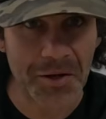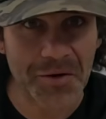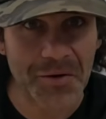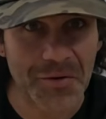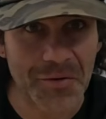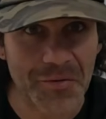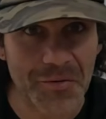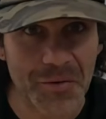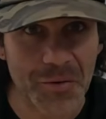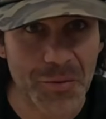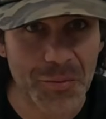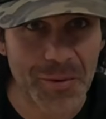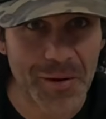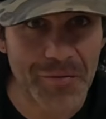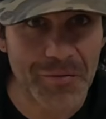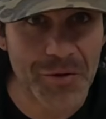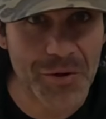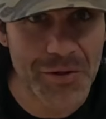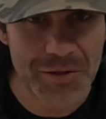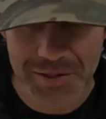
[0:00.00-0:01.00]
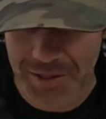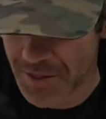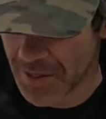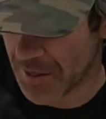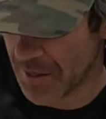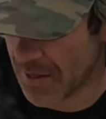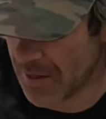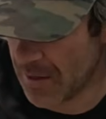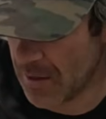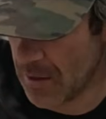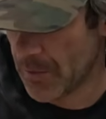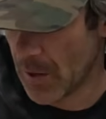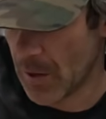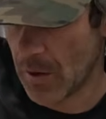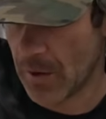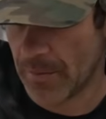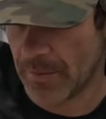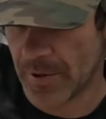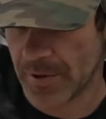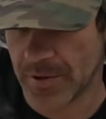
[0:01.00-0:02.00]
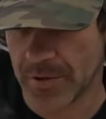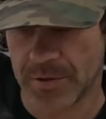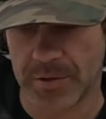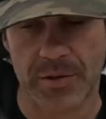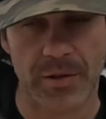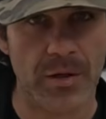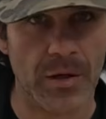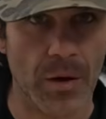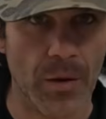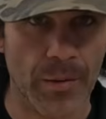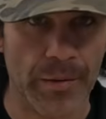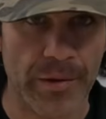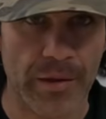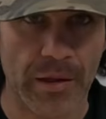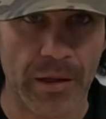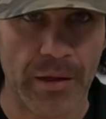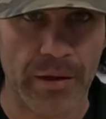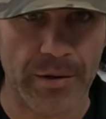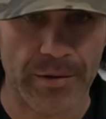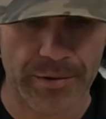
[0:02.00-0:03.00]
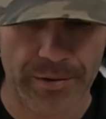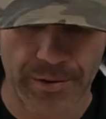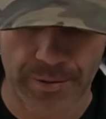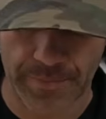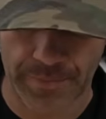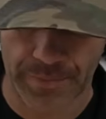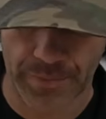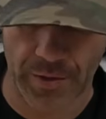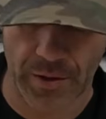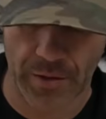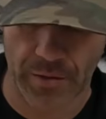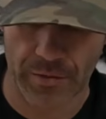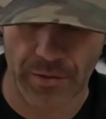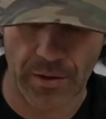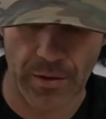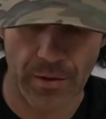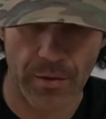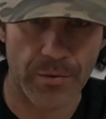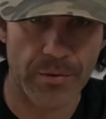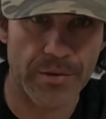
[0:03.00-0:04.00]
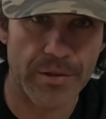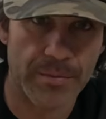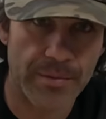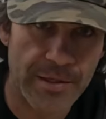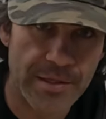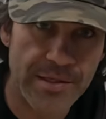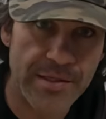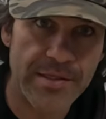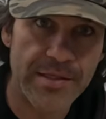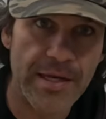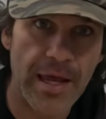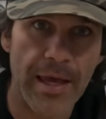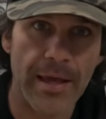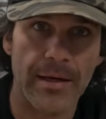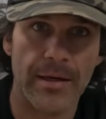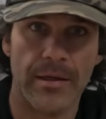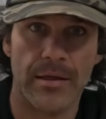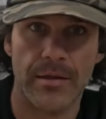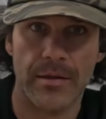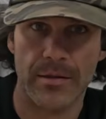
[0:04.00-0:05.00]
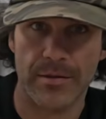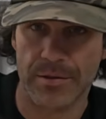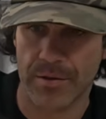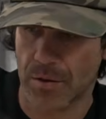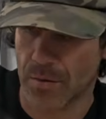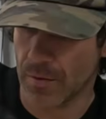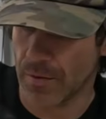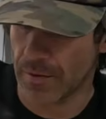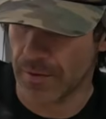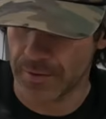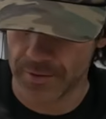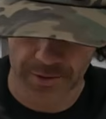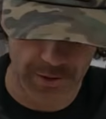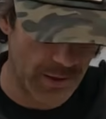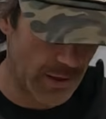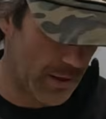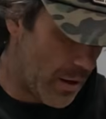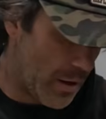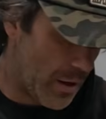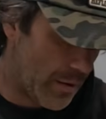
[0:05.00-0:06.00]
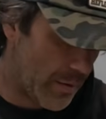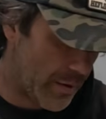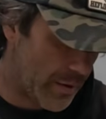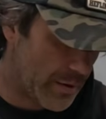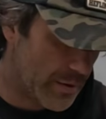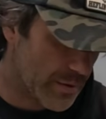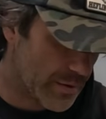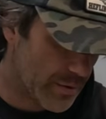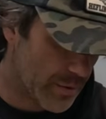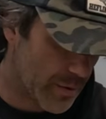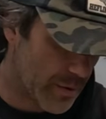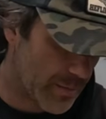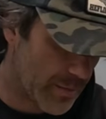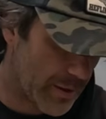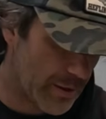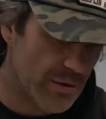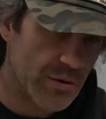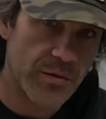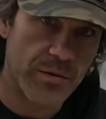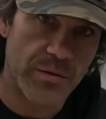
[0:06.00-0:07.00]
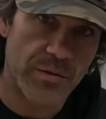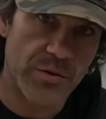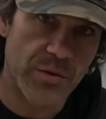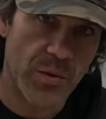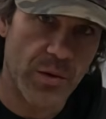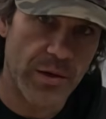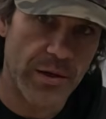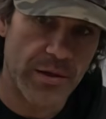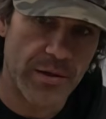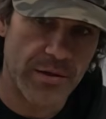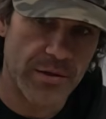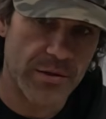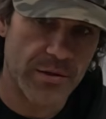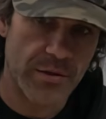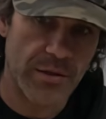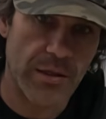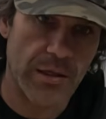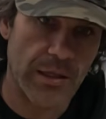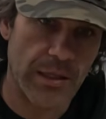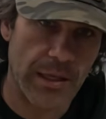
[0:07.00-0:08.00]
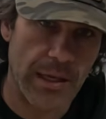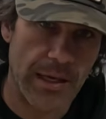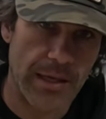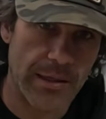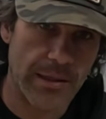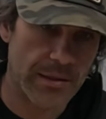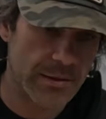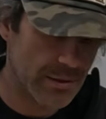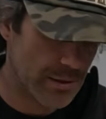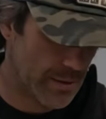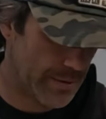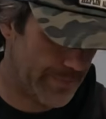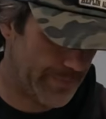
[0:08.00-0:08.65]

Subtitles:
of whomever is sitting on it, all that pressure is gonna go on the legs. And no one's gonna be standing in these corners. Anyway, so we're gonna make two 20-inch legs